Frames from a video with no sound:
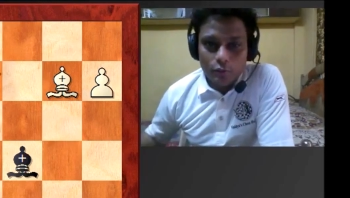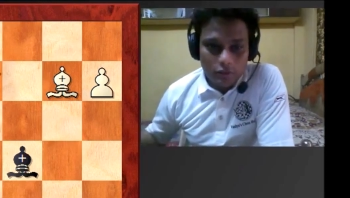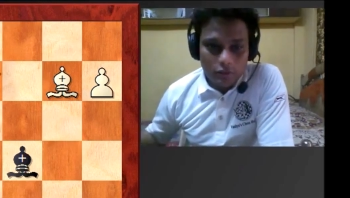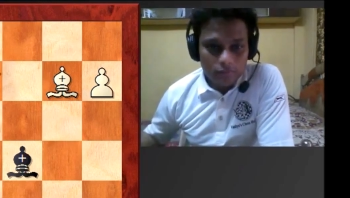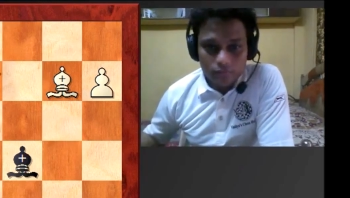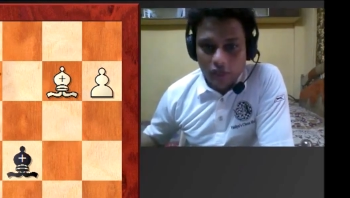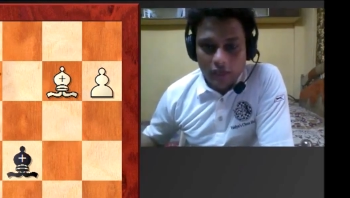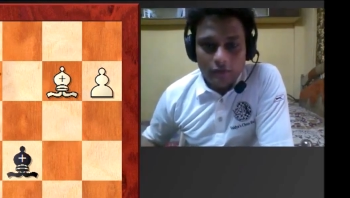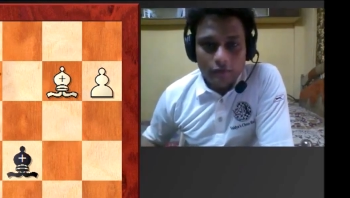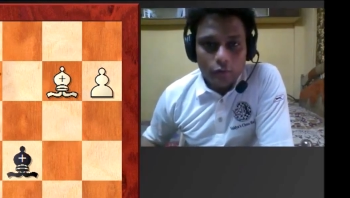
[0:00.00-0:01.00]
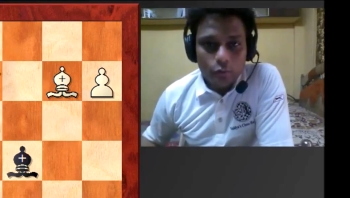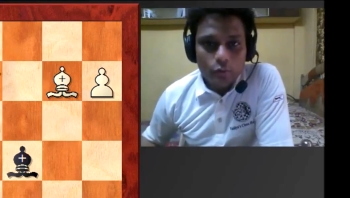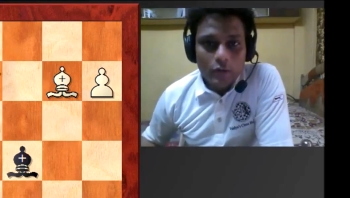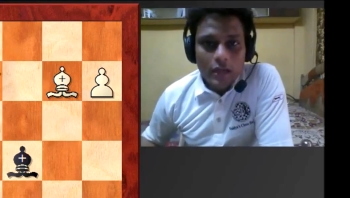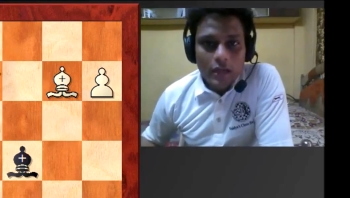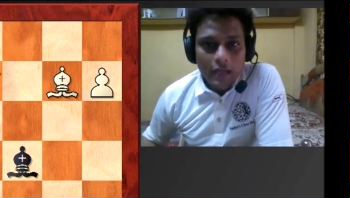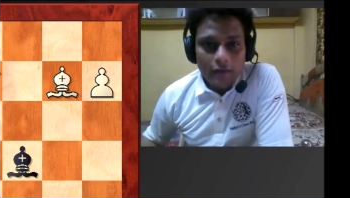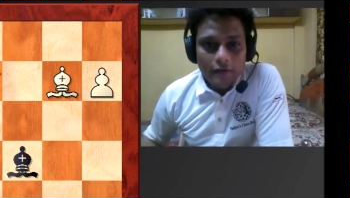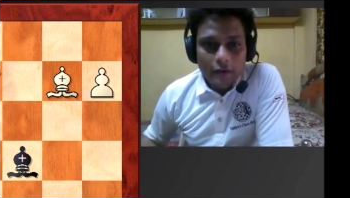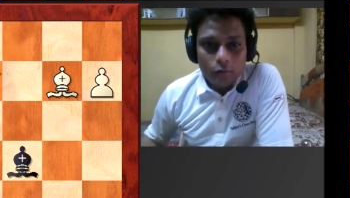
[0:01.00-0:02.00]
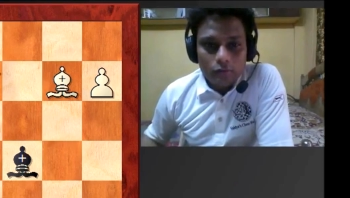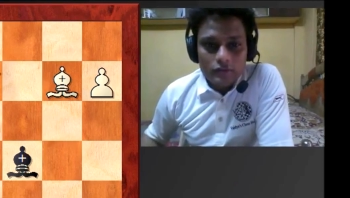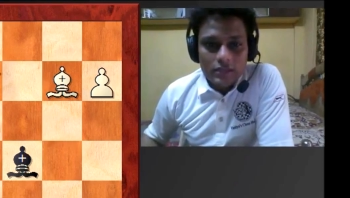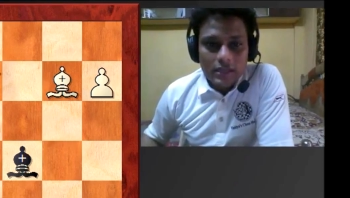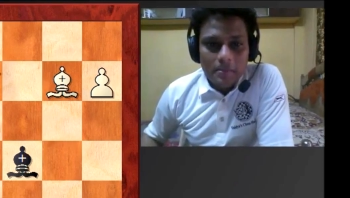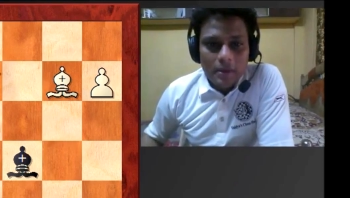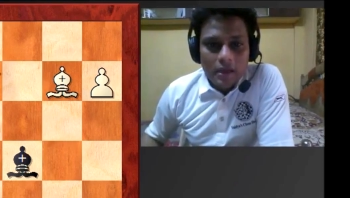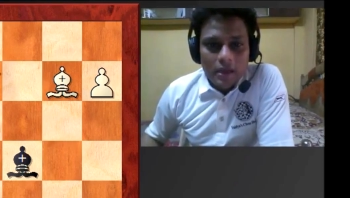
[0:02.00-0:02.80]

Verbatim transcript: You can check if you have found the same.